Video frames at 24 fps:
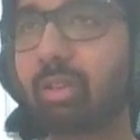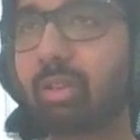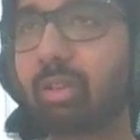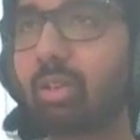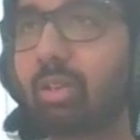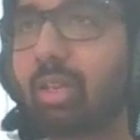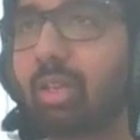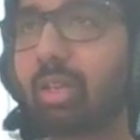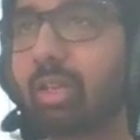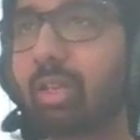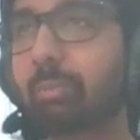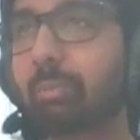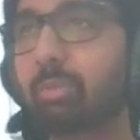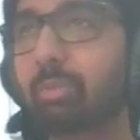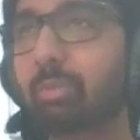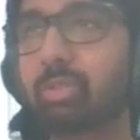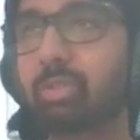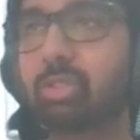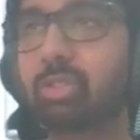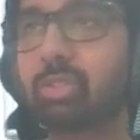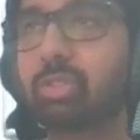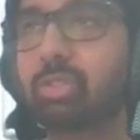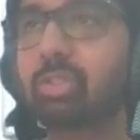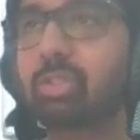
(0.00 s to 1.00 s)
create
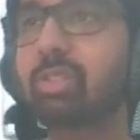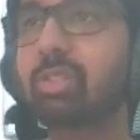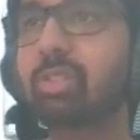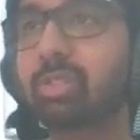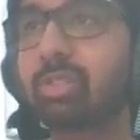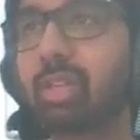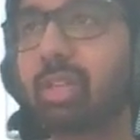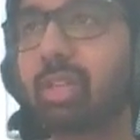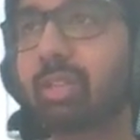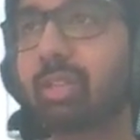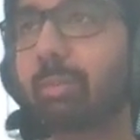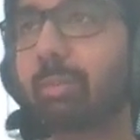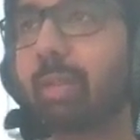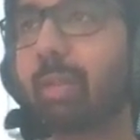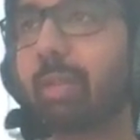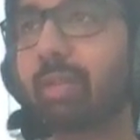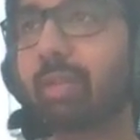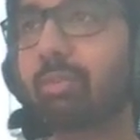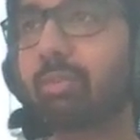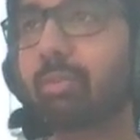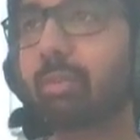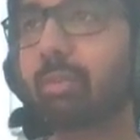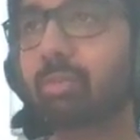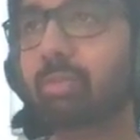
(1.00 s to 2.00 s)
positions inside the platform.